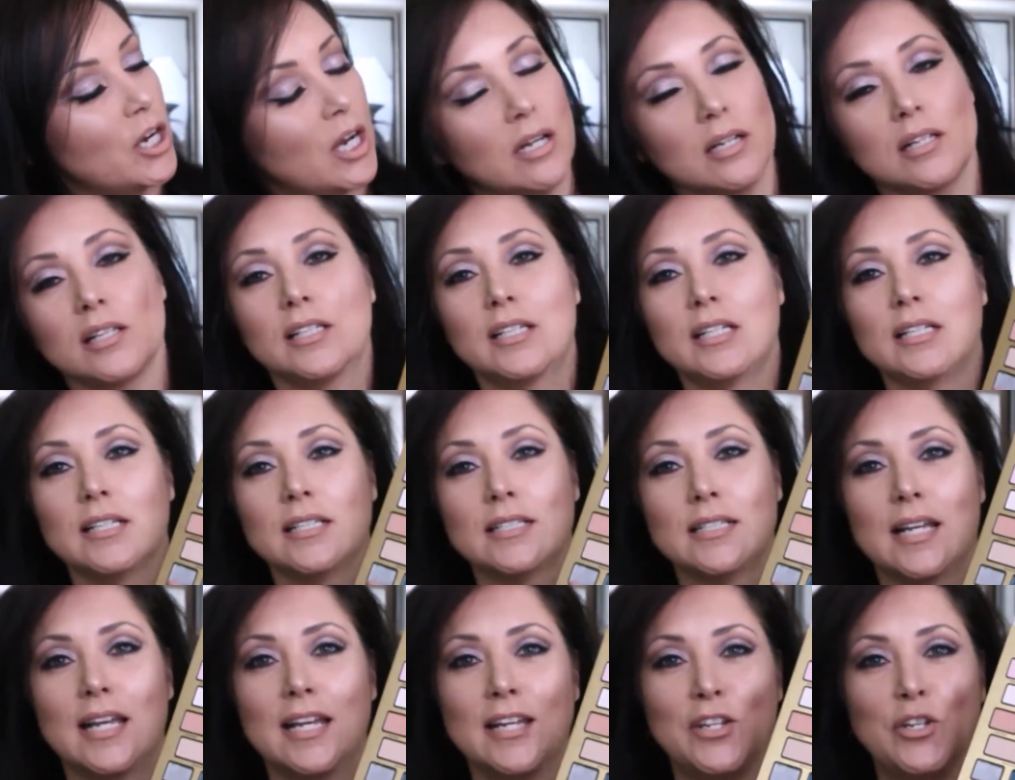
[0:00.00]

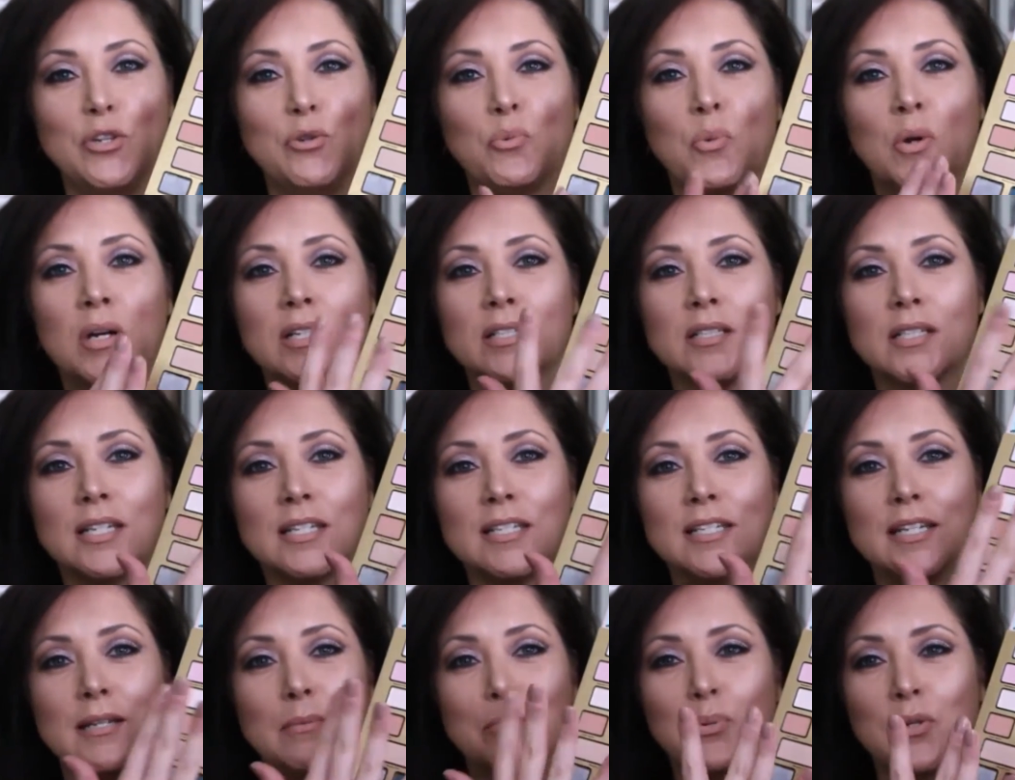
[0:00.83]
chocolates, and you want
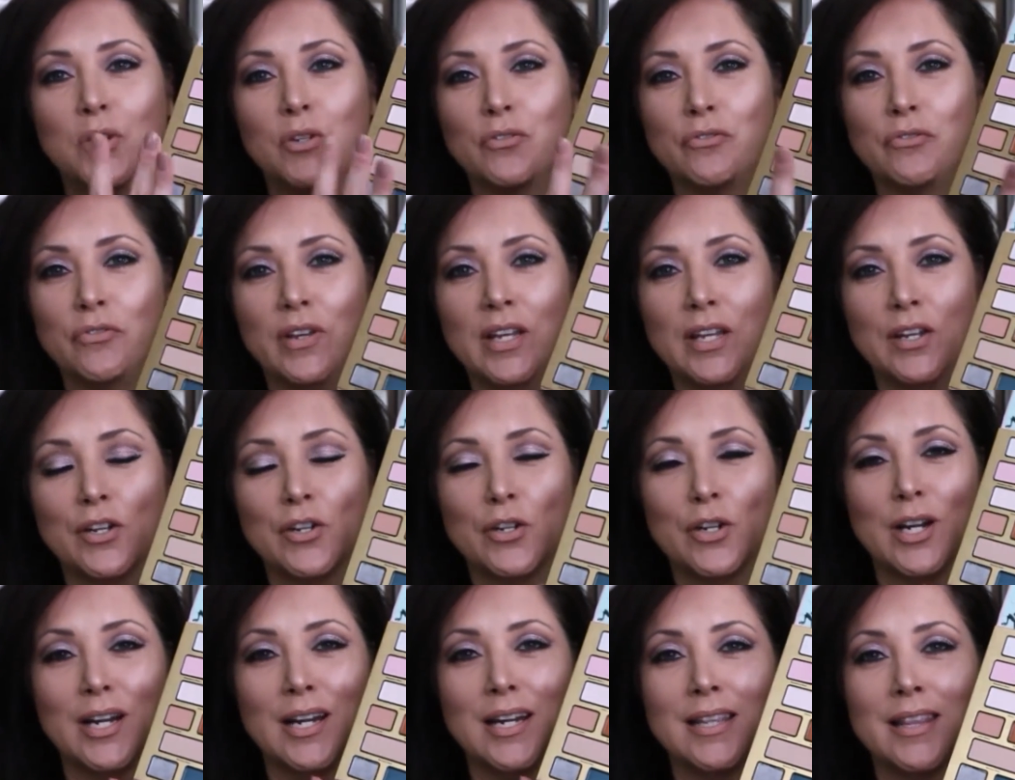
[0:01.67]
to dip your
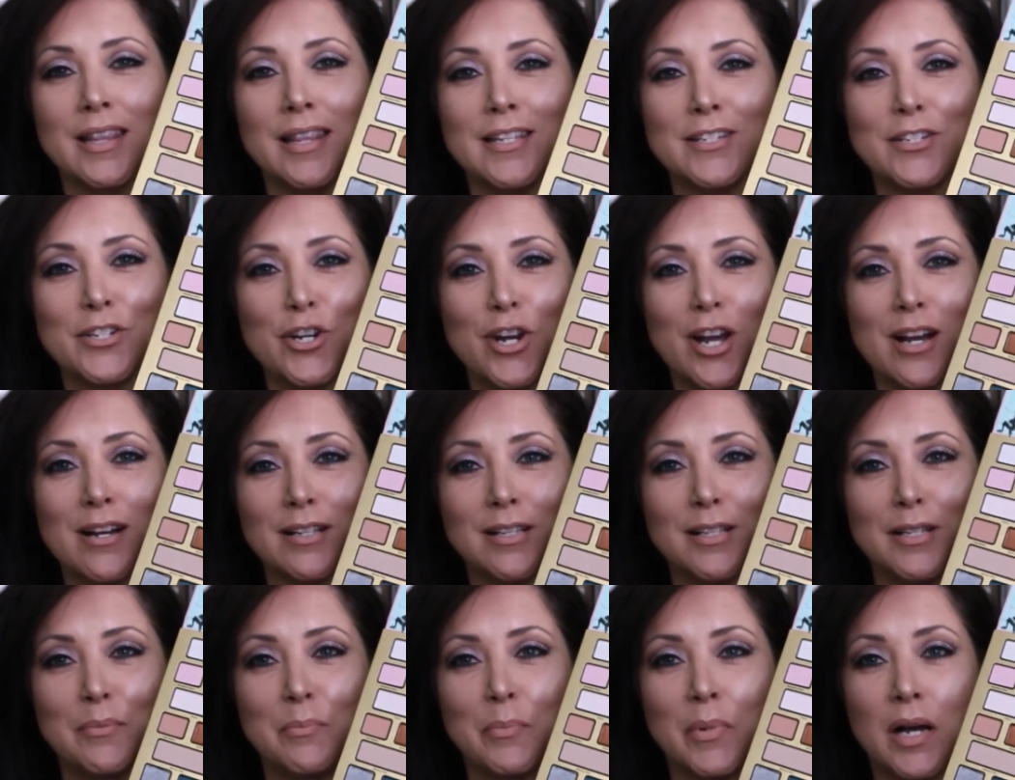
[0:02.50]
finger in the
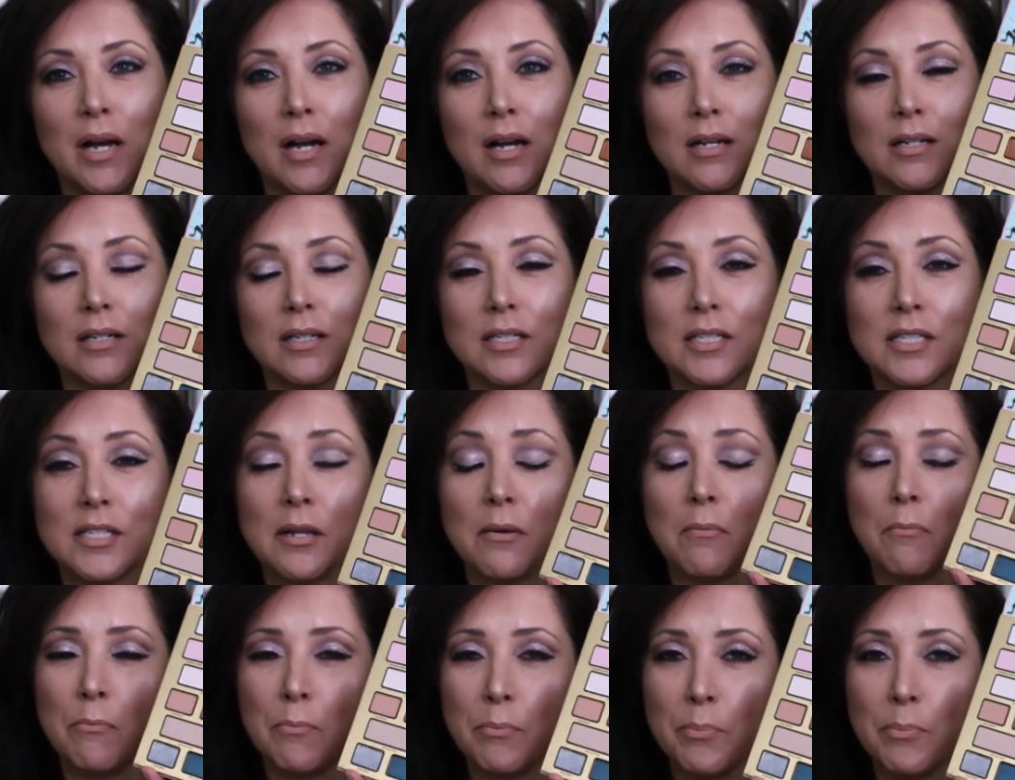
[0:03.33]
chocolate box.